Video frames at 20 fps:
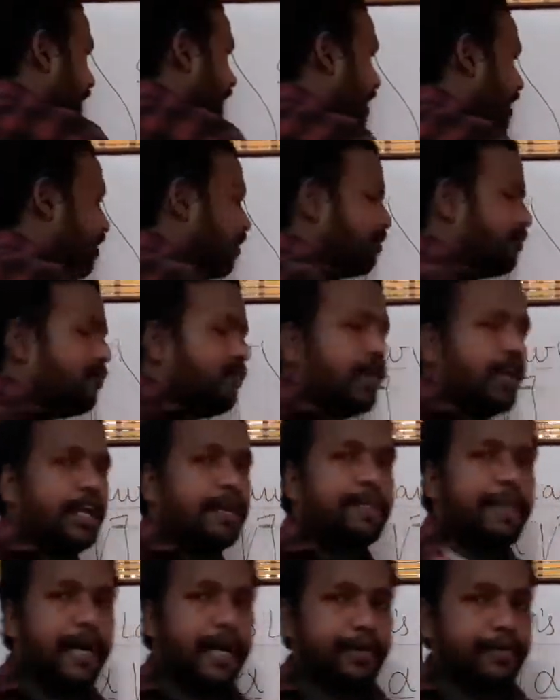Current is
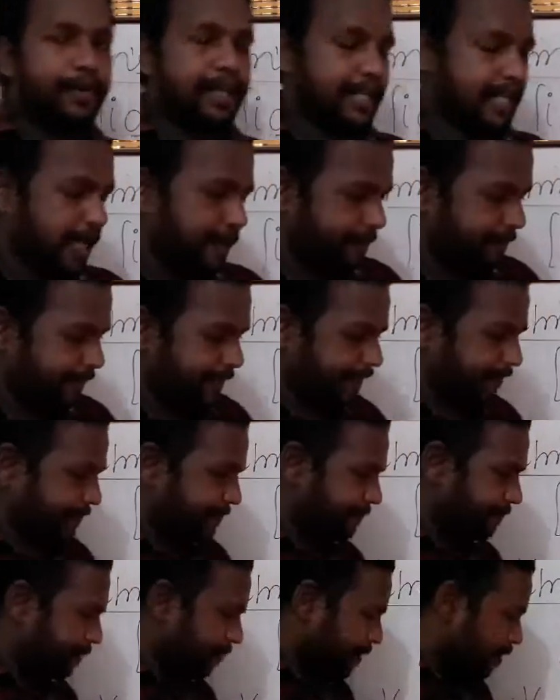flowing per unit ampere.
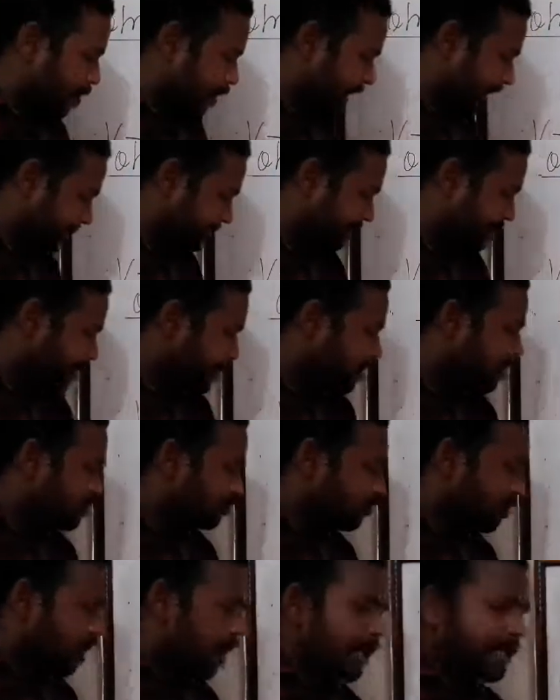Okay,
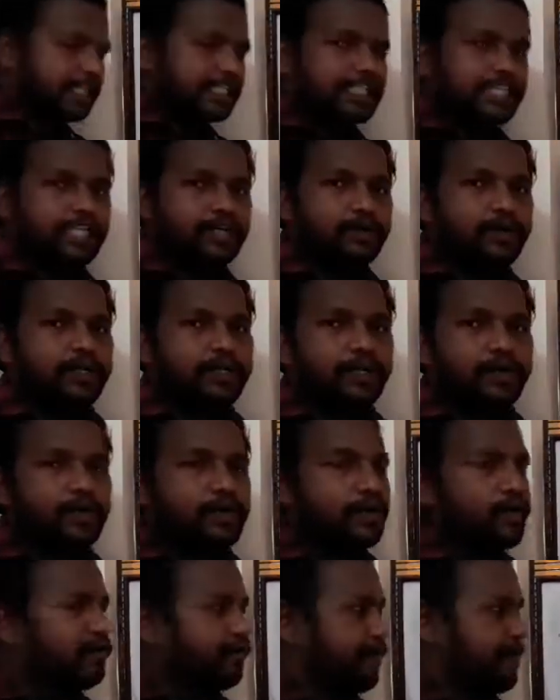so R is equal to
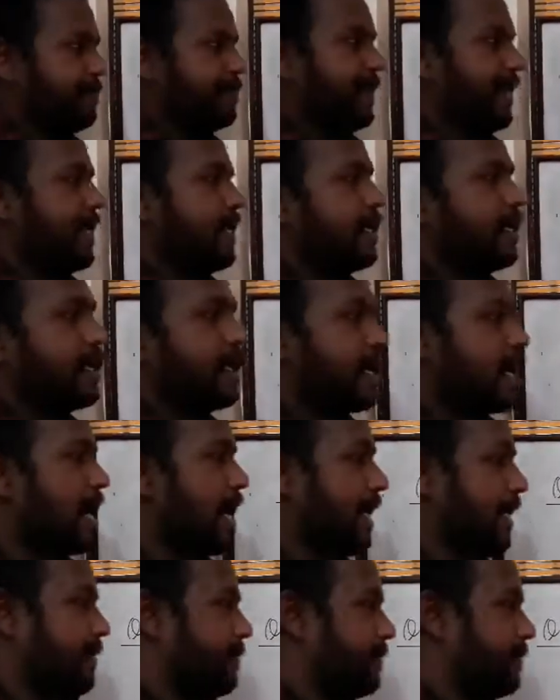V by I.